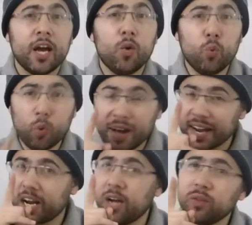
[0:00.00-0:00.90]
one
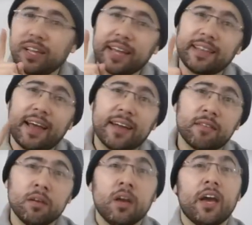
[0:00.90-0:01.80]
account like
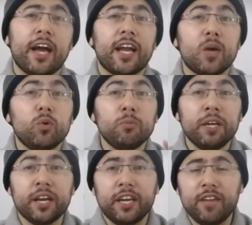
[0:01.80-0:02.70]
that, and I will
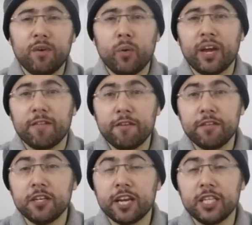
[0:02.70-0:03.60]
make a giveaway on
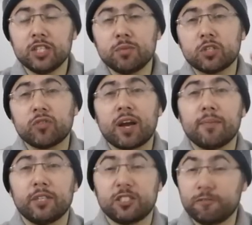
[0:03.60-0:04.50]
fifteen K
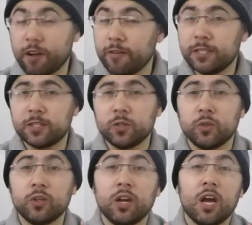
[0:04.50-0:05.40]
subscribers very
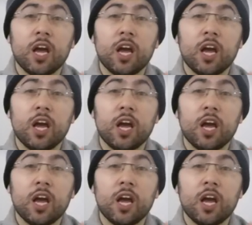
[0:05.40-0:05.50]
soon